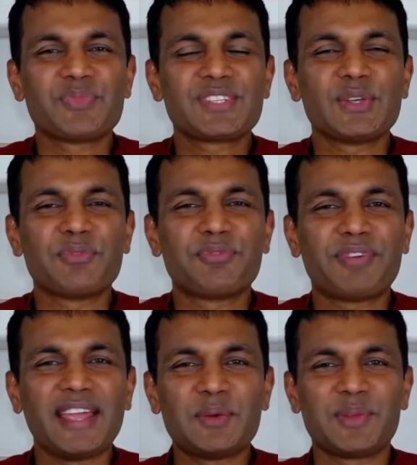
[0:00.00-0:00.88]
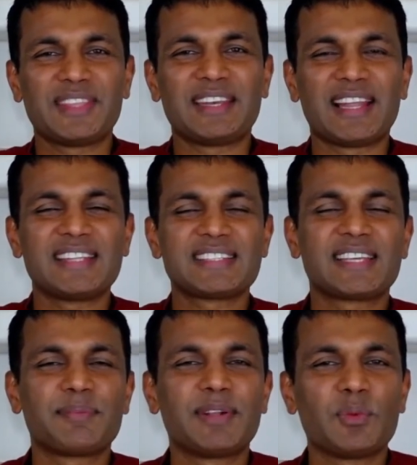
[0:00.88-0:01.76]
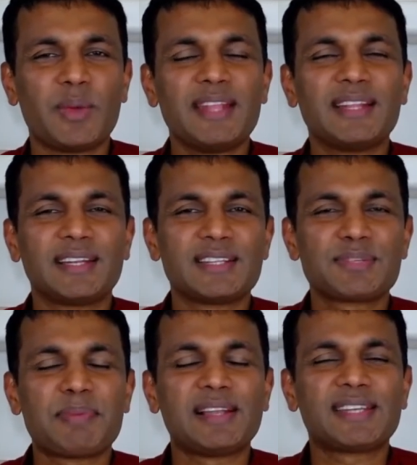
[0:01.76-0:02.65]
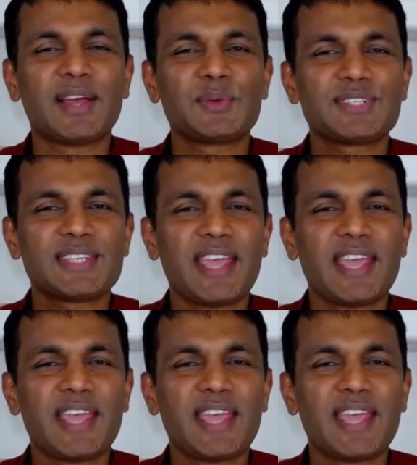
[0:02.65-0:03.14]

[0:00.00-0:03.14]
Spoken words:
So Find Within, like I said, but the way that it's spelled out is